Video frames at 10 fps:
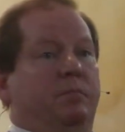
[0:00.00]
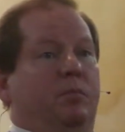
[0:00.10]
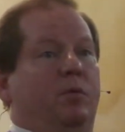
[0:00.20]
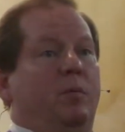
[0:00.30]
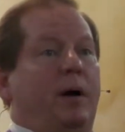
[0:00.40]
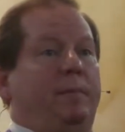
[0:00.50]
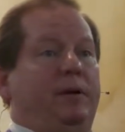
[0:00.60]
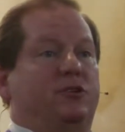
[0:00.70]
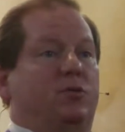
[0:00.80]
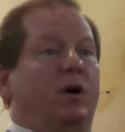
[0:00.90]
we might be
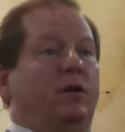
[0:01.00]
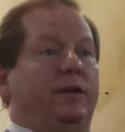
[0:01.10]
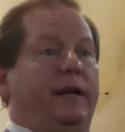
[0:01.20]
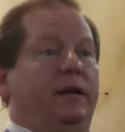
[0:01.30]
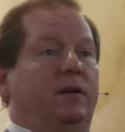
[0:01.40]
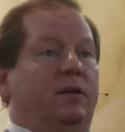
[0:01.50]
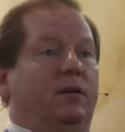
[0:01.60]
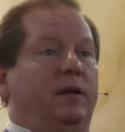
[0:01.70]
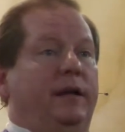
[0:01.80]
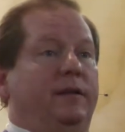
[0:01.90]
struggling
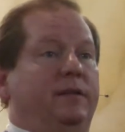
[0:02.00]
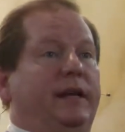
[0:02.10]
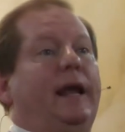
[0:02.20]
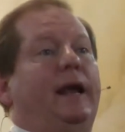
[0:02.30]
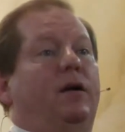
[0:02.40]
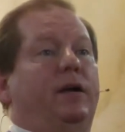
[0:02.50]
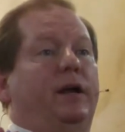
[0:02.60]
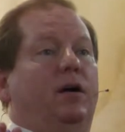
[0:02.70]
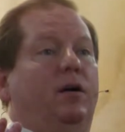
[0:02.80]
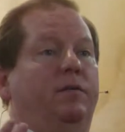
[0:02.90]
in the
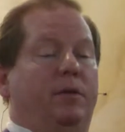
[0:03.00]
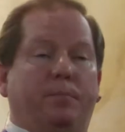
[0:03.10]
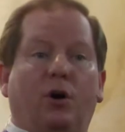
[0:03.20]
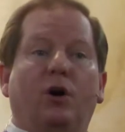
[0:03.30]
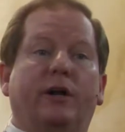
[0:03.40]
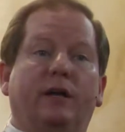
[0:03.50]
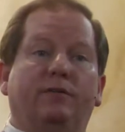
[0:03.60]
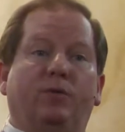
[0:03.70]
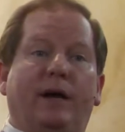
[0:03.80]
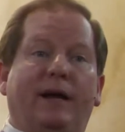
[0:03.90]
area of the
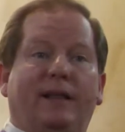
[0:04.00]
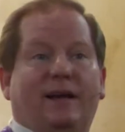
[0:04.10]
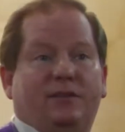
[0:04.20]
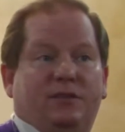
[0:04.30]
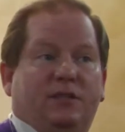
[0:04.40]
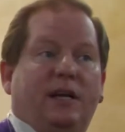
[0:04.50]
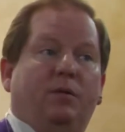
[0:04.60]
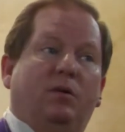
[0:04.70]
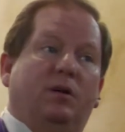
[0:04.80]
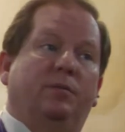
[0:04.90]
purgative way. That is to say,
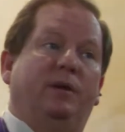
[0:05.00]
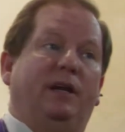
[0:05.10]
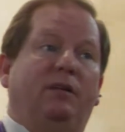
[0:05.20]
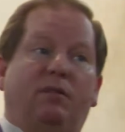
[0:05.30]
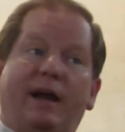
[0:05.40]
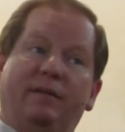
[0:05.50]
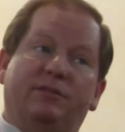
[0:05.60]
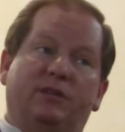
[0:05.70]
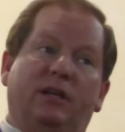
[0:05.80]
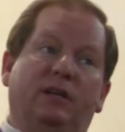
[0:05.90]
we're committing grave
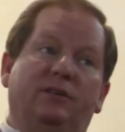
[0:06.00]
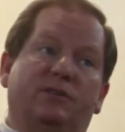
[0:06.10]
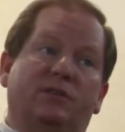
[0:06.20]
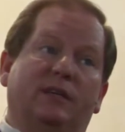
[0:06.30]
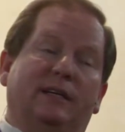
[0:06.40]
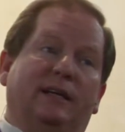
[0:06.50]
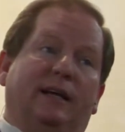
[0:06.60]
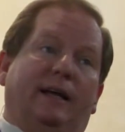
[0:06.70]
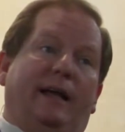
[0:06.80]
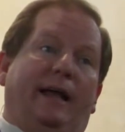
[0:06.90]
sins,
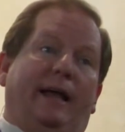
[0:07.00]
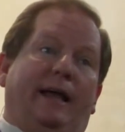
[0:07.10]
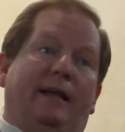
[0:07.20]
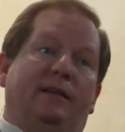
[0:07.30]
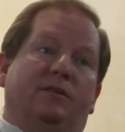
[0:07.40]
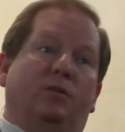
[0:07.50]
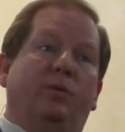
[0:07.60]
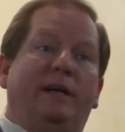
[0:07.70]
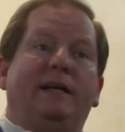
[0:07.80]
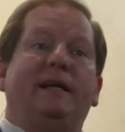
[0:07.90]
and
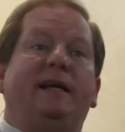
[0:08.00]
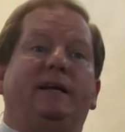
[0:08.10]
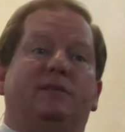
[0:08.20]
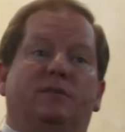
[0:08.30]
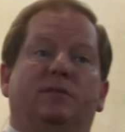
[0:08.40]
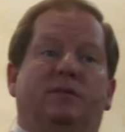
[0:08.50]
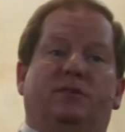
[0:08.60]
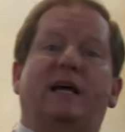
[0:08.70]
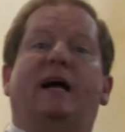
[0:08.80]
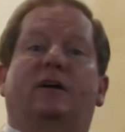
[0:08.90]
we need the
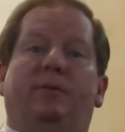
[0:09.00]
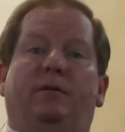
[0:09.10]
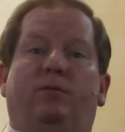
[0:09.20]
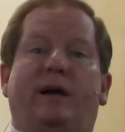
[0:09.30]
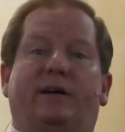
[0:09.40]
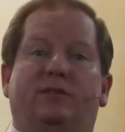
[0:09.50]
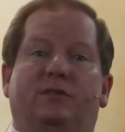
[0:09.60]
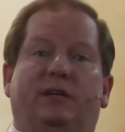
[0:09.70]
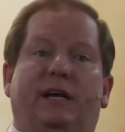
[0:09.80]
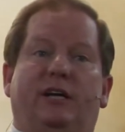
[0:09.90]
sacrament of
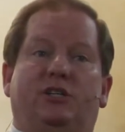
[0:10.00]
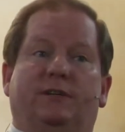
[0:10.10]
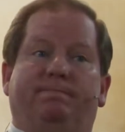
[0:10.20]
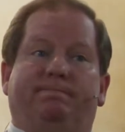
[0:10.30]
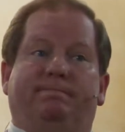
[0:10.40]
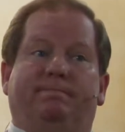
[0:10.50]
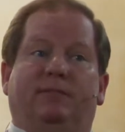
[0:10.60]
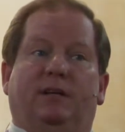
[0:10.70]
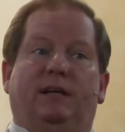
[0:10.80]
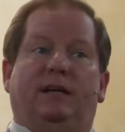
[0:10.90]
reconciliation.
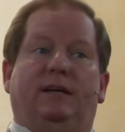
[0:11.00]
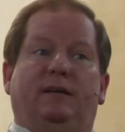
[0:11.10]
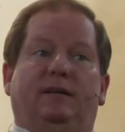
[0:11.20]
Okay?